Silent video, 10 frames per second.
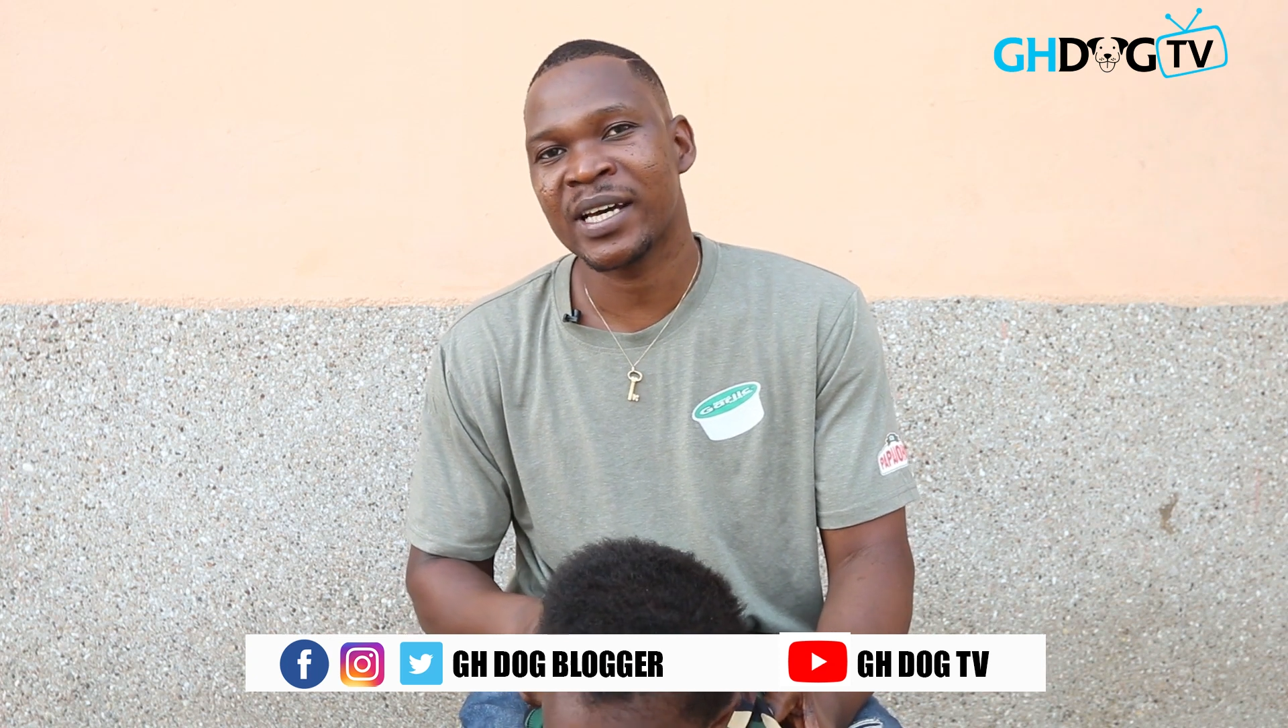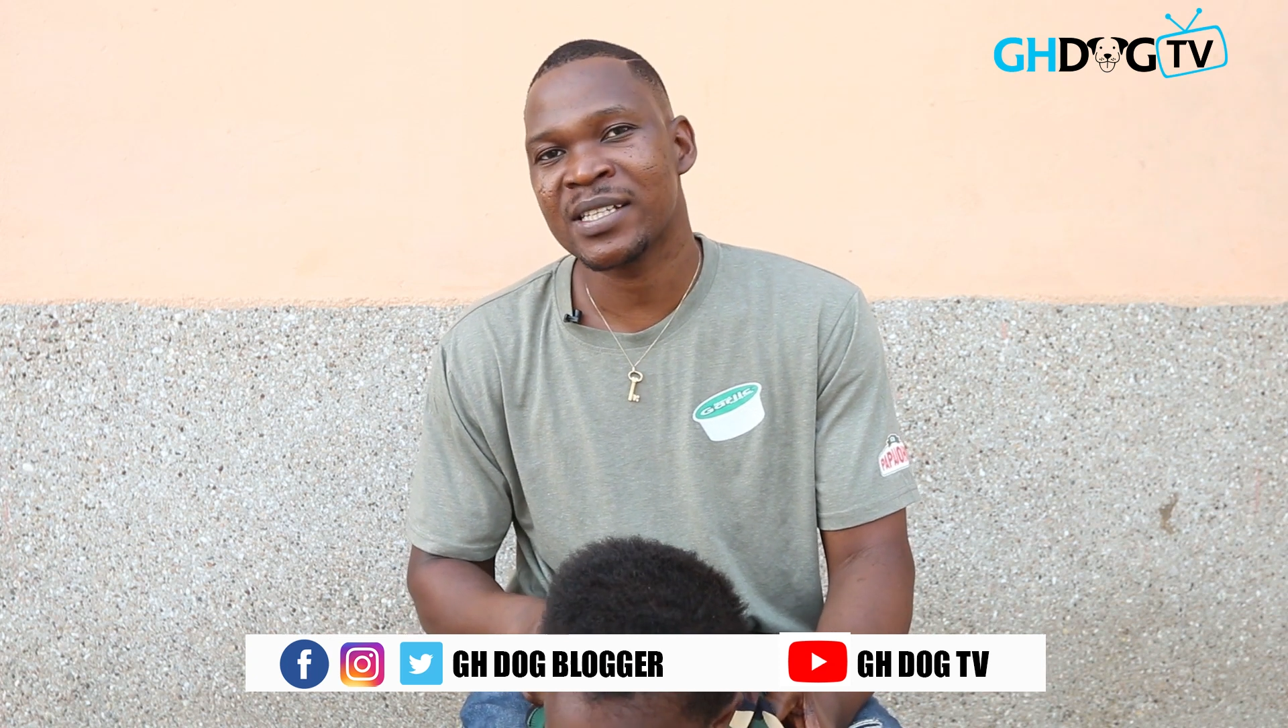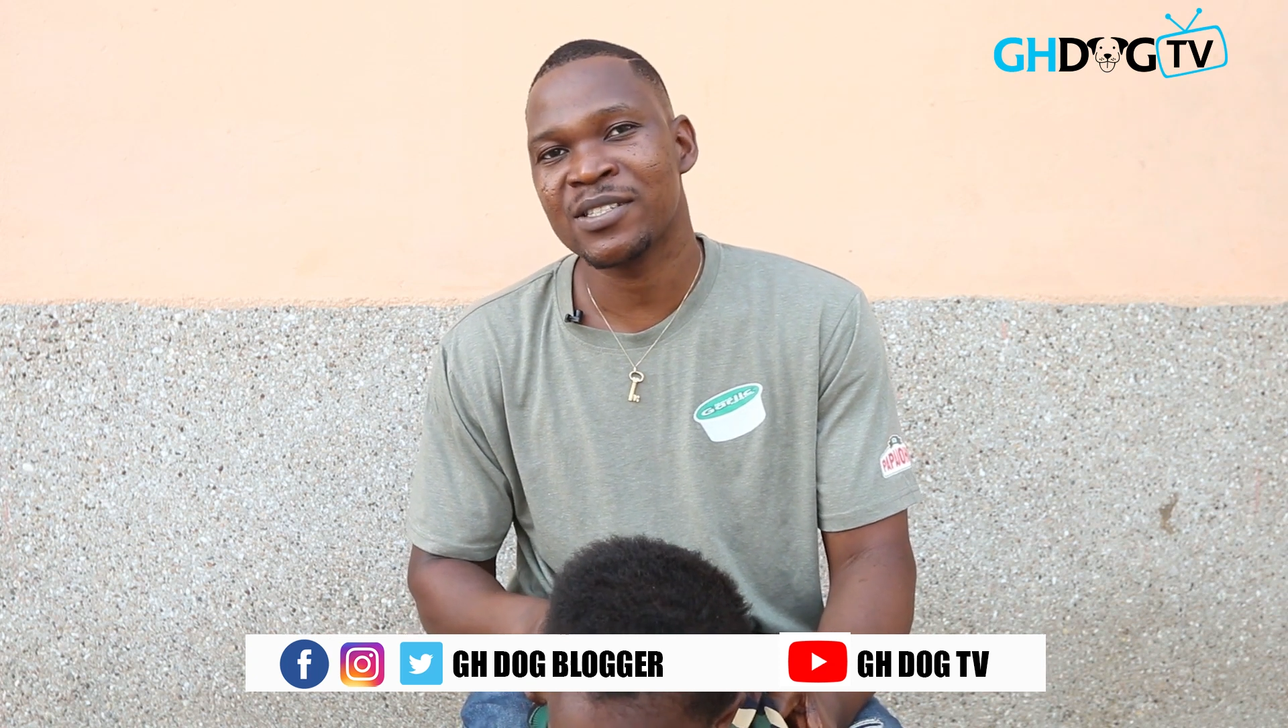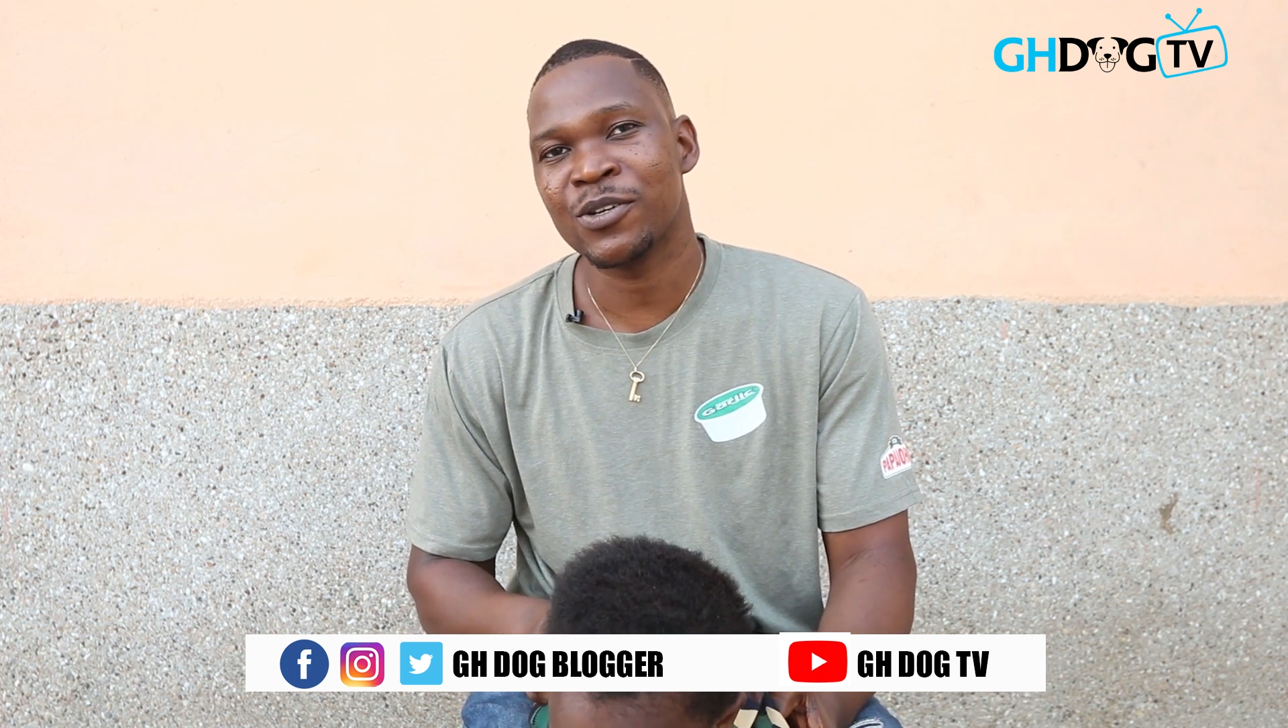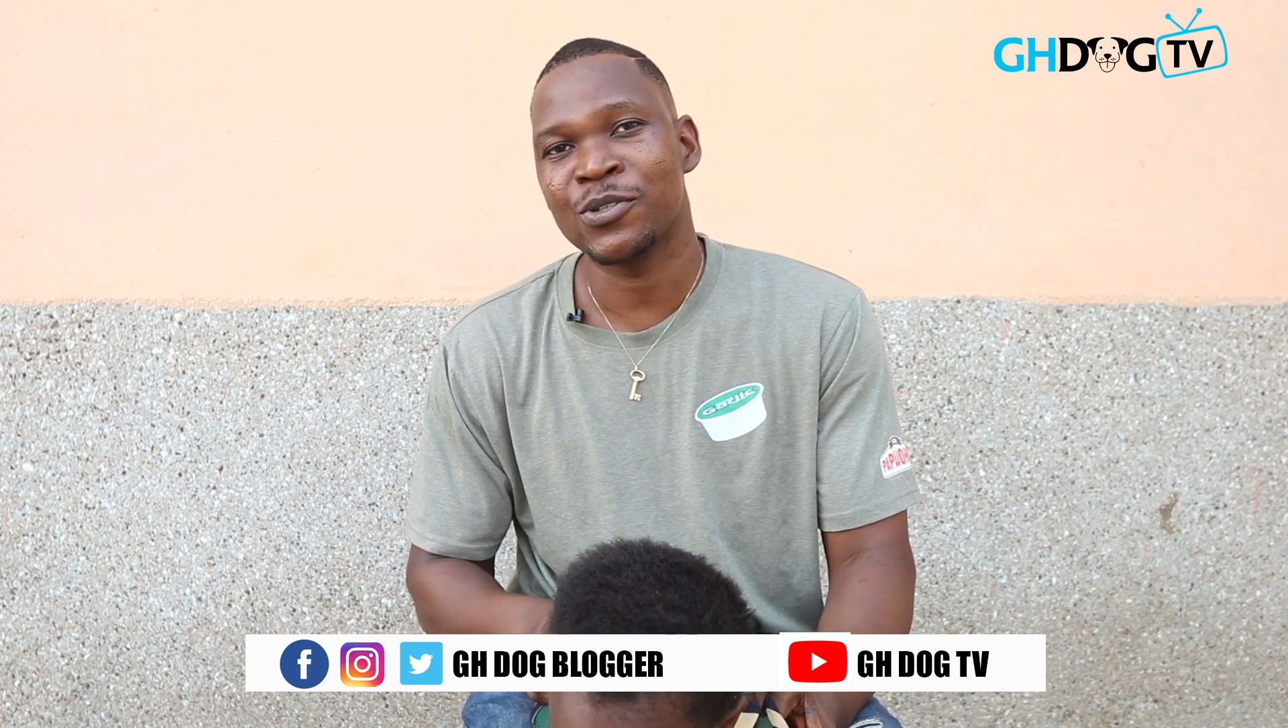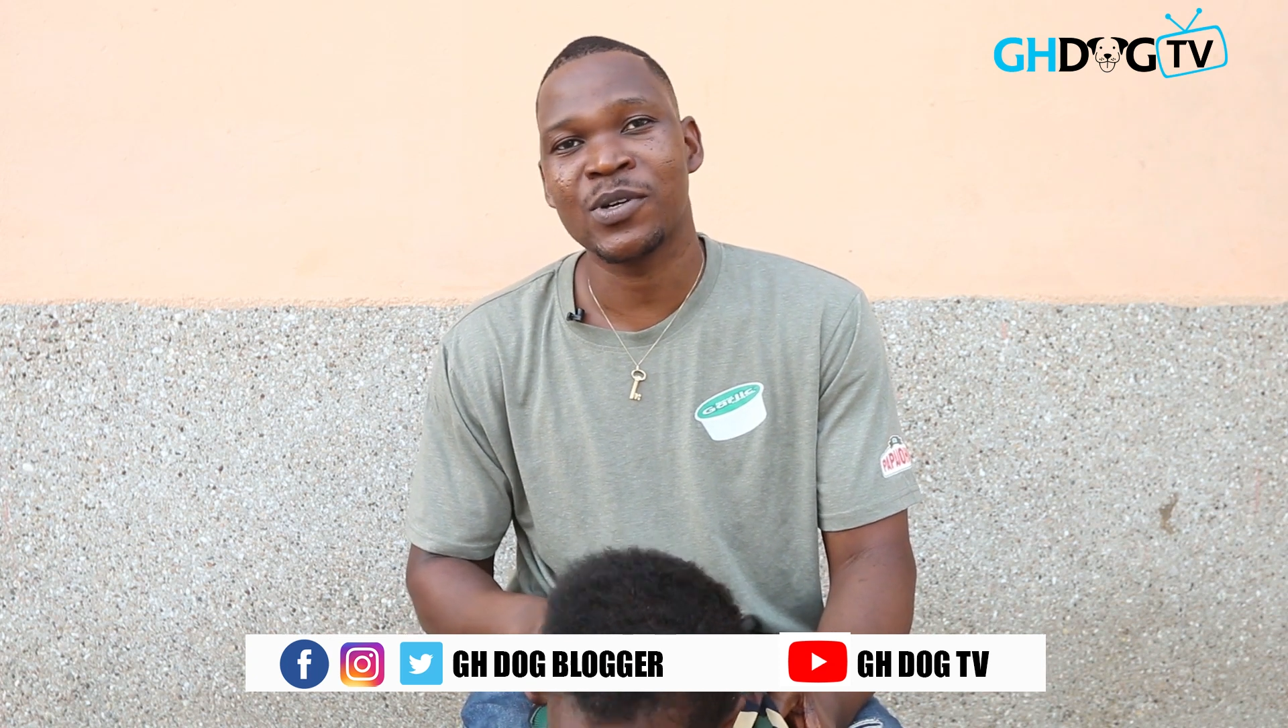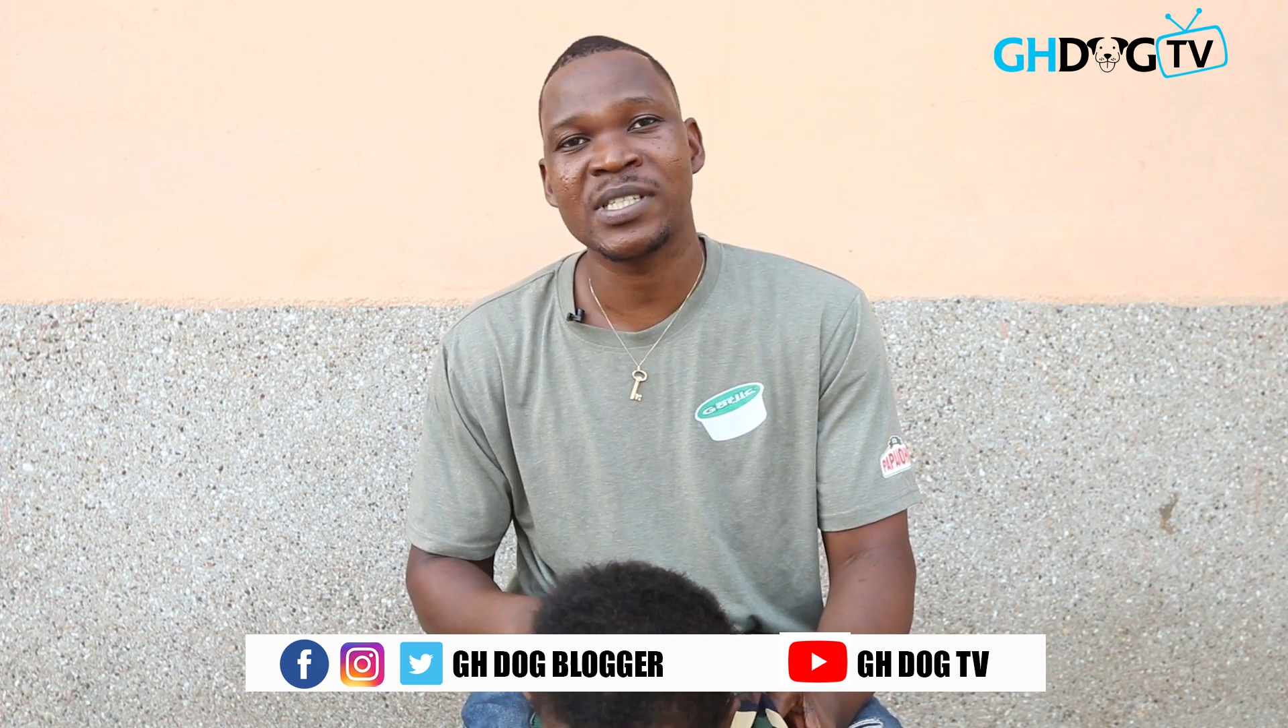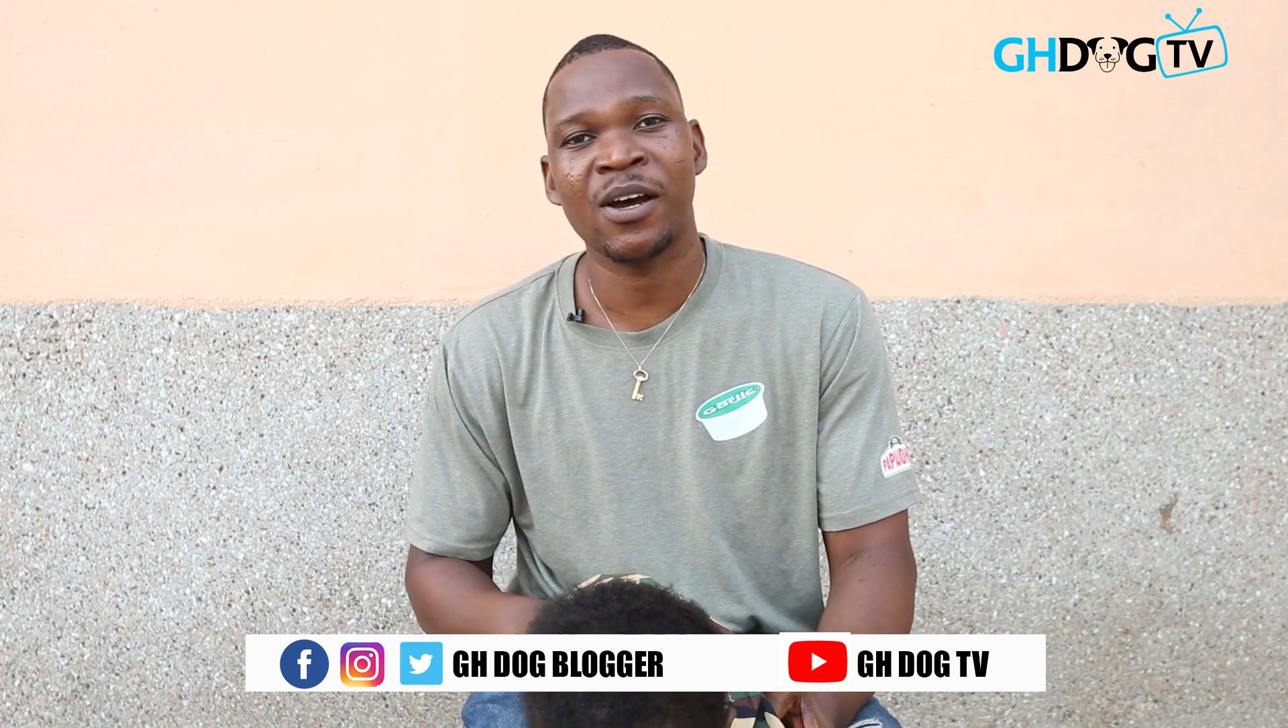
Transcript: that your daughter